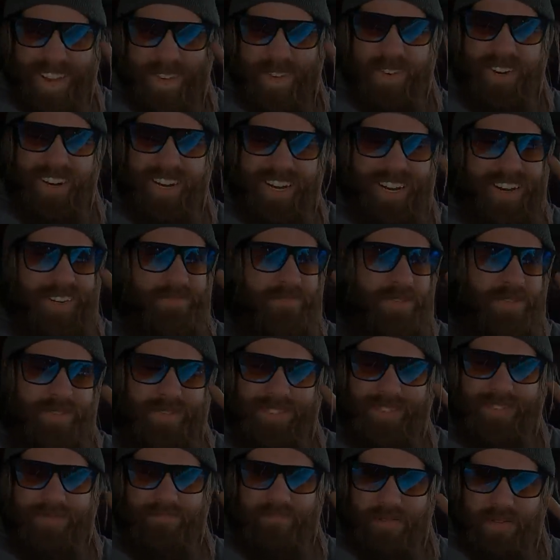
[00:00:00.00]
we're here to move
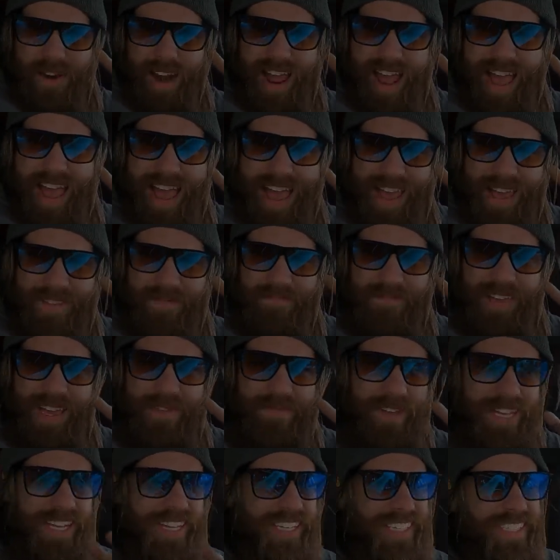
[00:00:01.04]
some prime,
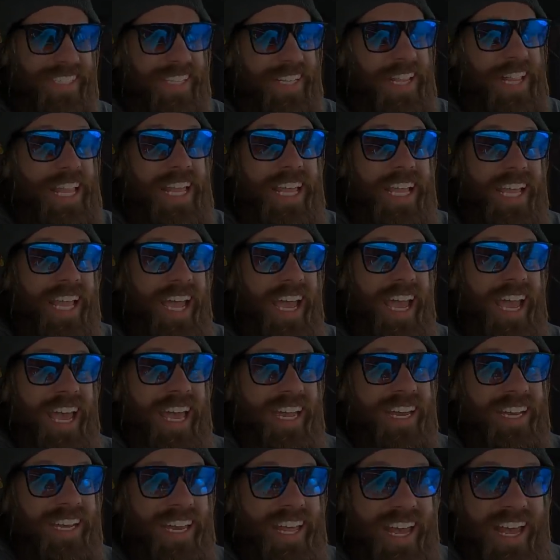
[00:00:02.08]
baby,
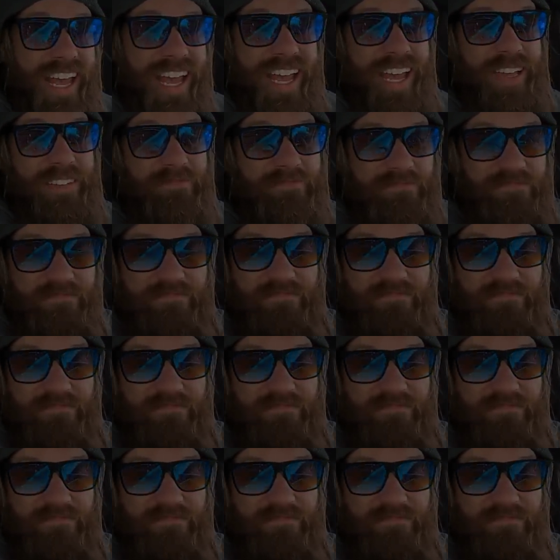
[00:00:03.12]
and uh,